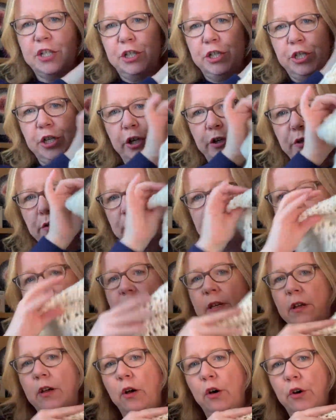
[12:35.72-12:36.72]
shows
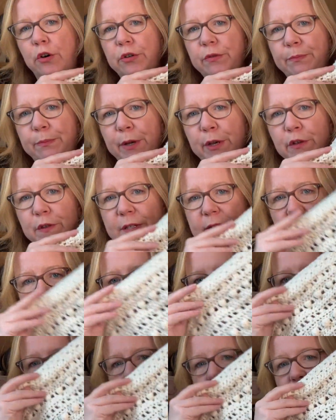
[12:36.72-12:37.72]
on both
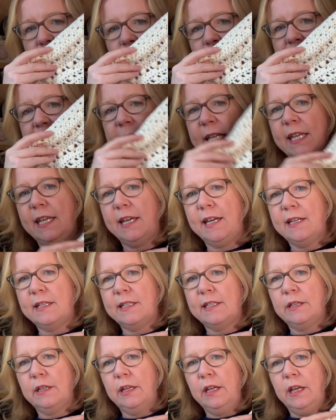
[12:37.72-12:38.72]
sides of the
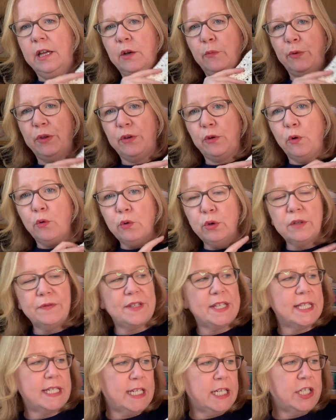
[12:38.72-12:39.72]
blanket with all of the
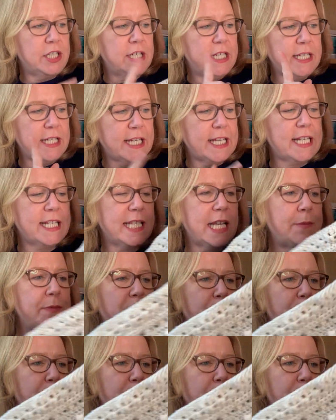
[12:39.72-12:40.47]
stitches except the